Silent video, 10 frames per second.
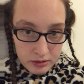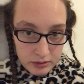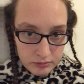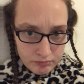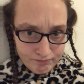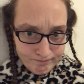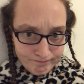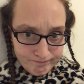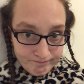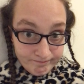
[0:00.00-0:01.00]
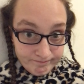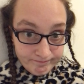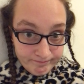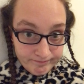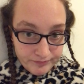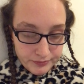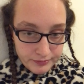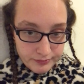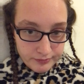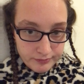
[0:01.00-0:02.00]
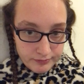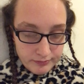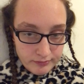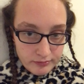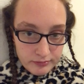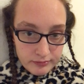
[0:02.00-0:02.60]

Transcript: (no one is talking)